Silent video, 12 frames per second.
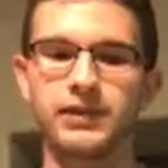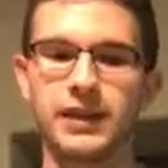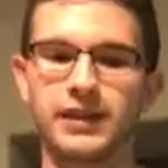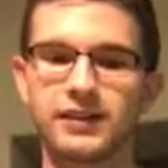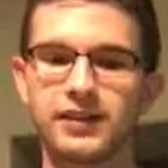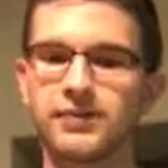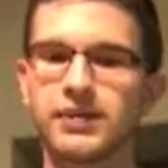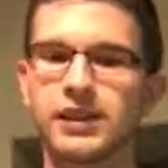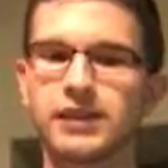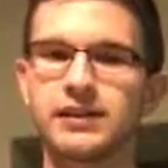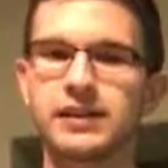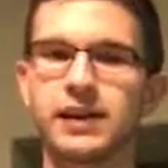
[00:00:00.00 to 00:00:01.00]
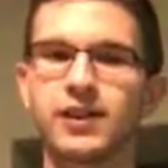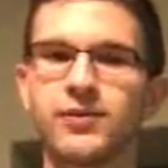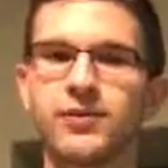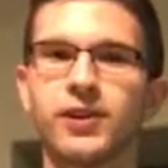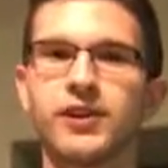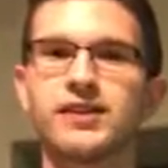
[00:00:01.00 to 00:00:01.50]
just means how
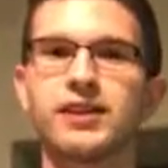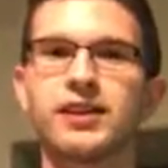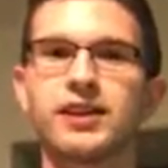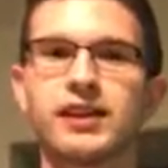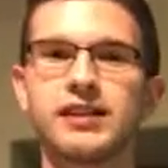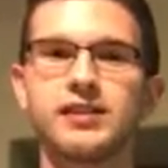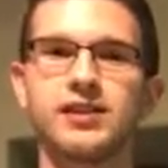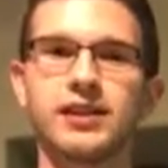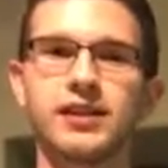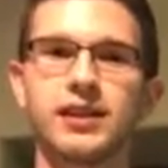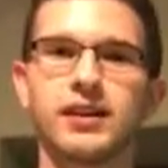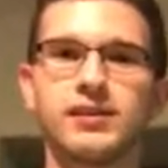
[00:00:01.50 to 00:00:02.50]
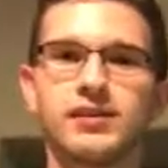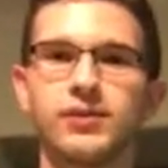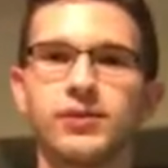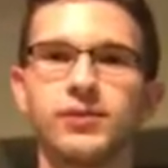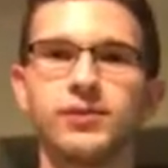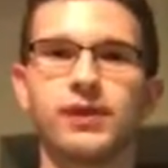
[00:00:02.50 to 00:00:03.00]
far it's gone into the eye.
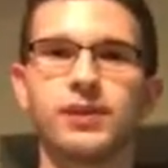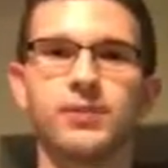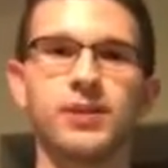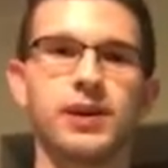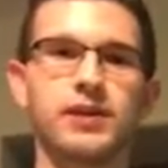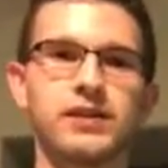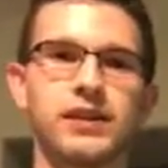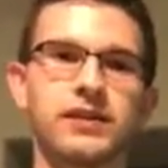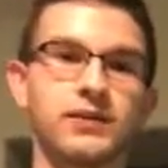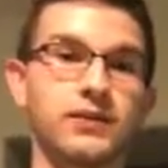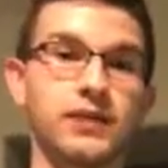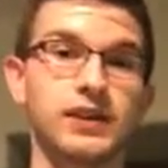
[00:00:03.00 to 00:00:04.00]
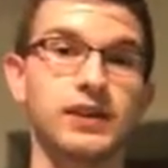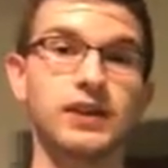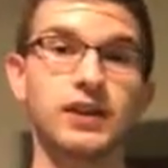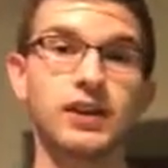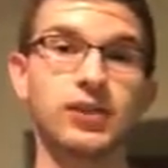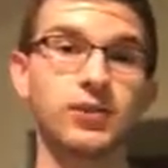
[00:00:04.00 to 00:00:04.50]
So if the parasite has infected
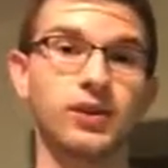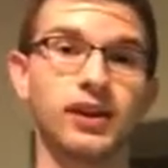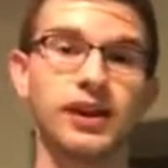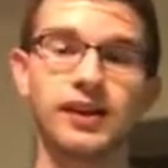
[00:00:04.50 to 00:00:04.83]
the eye to where it